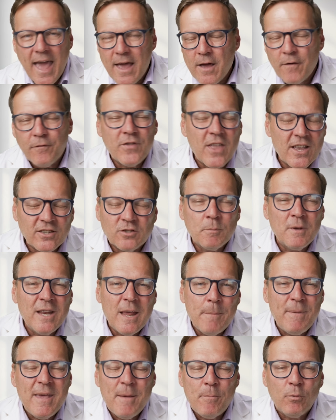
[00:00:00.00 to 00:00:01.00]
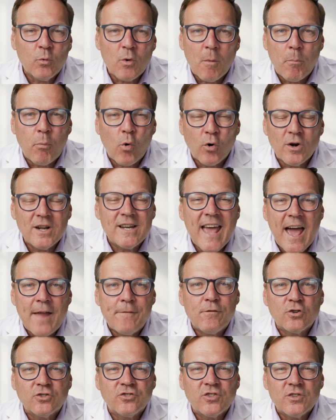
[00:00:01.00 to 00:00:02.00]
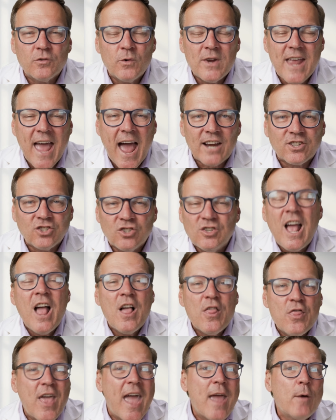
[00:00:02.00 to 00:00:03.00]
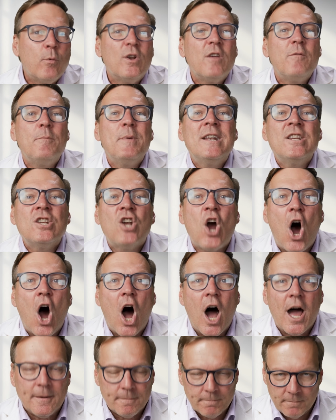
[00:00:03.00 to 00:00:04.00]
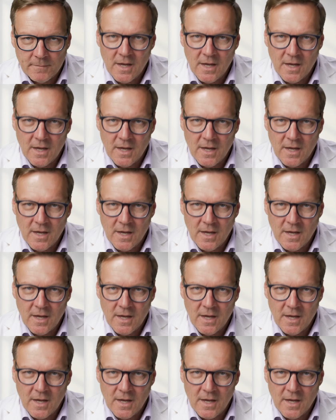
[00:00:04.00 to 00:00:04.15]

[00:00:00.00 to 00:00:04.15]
if this many people reported adverse reaction, they would have been gone.